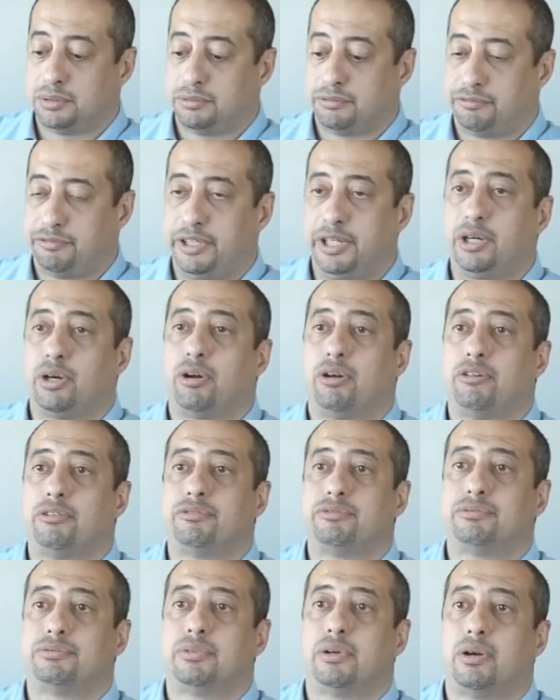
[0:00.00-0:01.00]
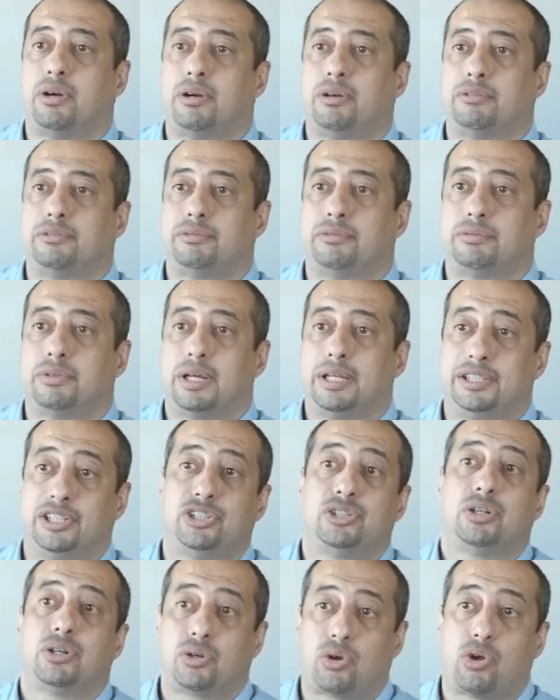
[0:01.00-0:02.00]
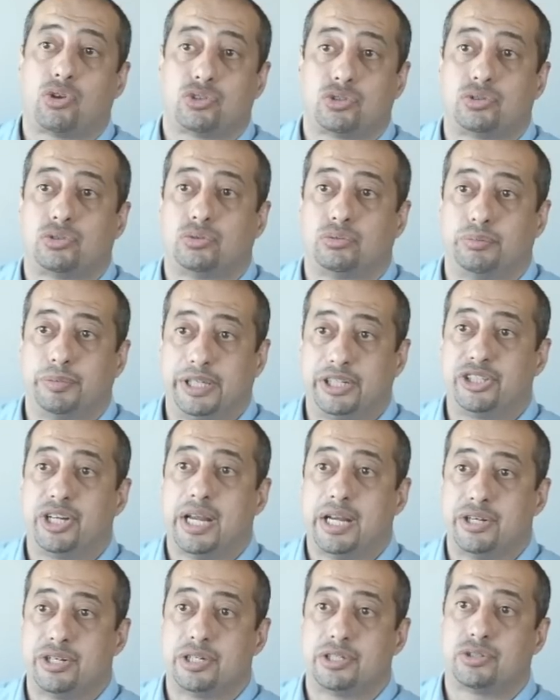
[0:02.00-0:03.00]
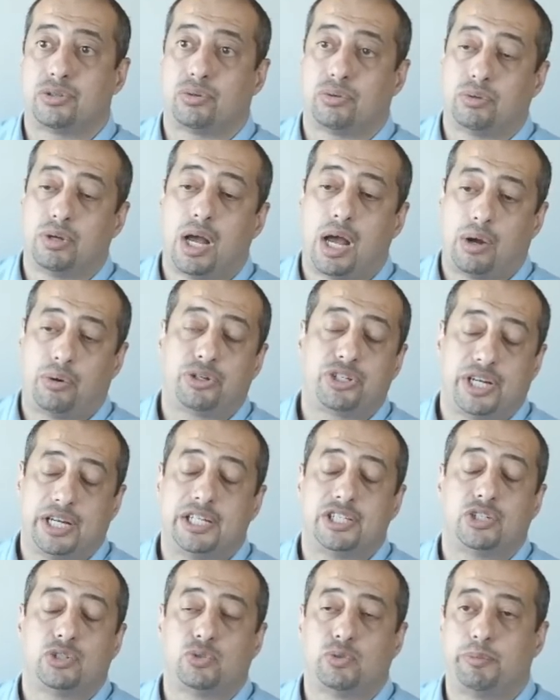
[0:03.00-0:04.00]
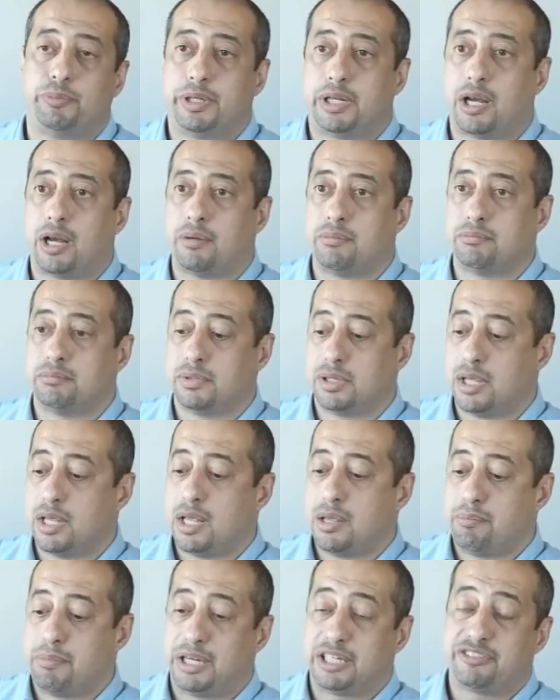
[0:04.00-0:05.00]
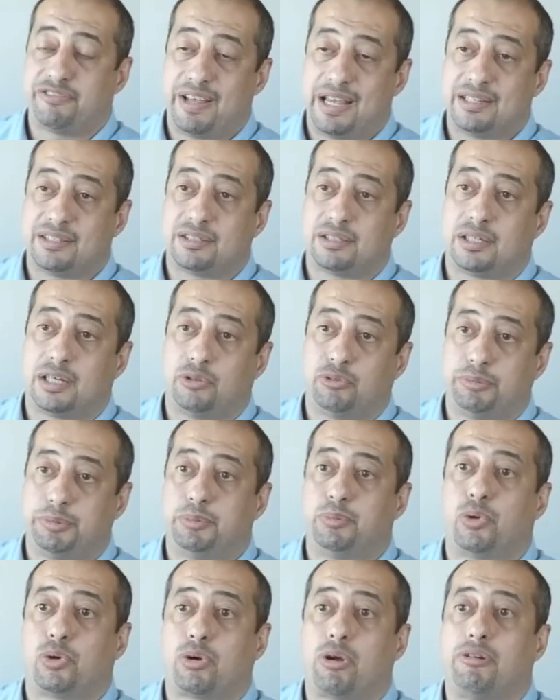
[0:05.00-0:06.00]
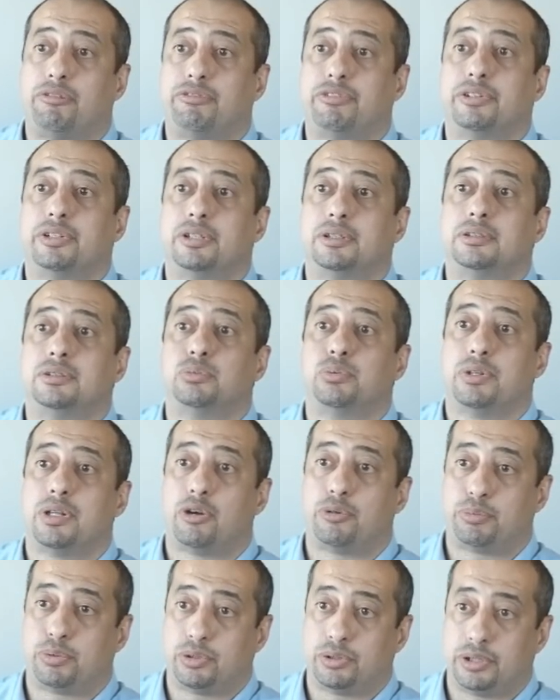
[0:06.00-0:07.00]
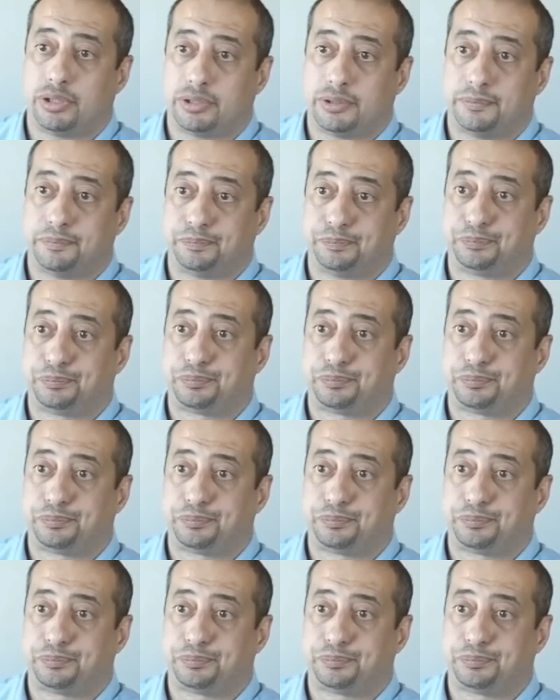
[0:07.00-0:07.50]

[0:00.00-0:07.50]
fear of additional costs to make changes. So our changes will become much faster and we'll be more confident with our product.